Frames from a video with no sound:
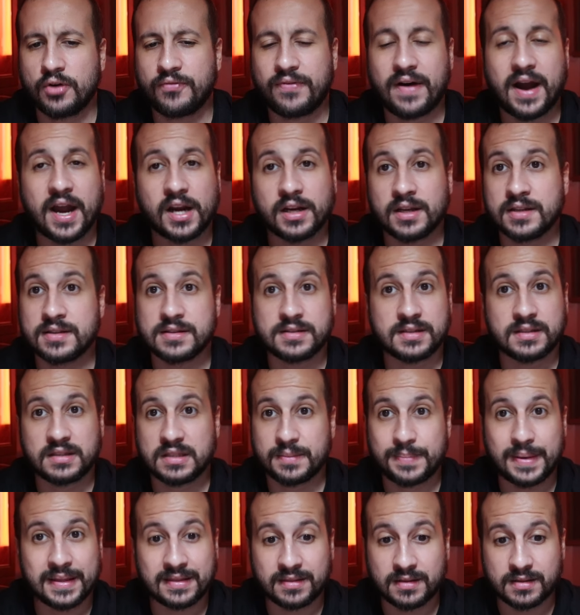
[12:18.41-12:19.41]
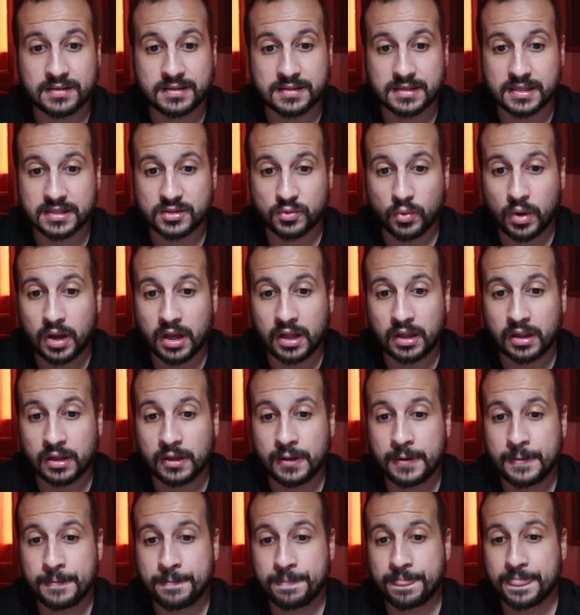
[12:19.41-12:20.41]
of Ireland's independence as
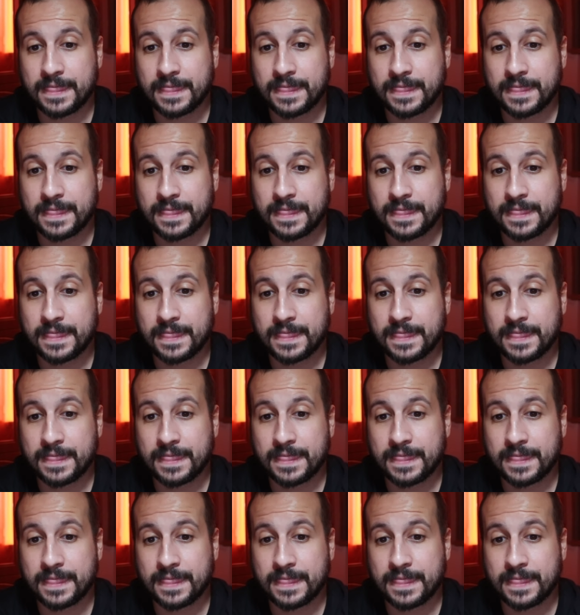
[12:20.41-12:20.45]
well,